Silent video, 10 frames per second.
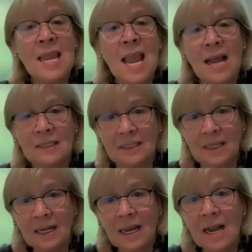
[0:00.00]

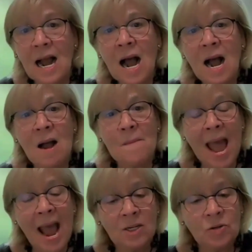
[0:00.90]
Yes.
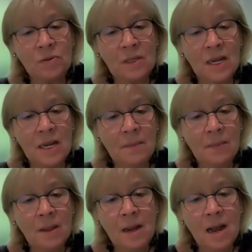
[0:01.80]
Actually,
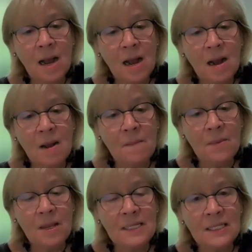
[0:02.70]

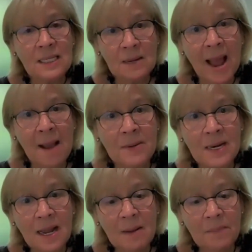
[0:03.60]
sleep
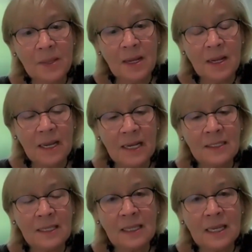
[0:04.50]
apnea
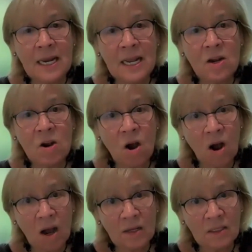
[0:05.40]
is the leading
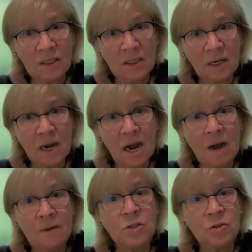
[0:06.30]
cause
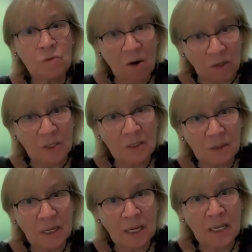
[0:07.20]
of
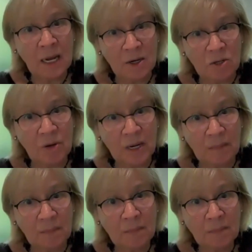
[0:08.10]
strokes in the
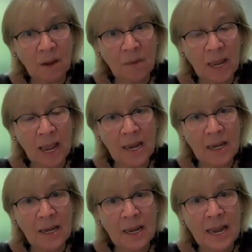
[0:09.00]
country.
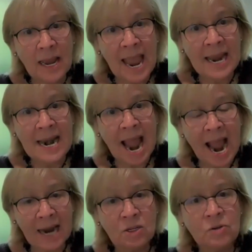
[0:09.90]
Okay. And
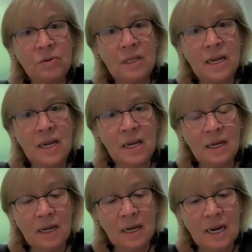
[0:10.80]
actually,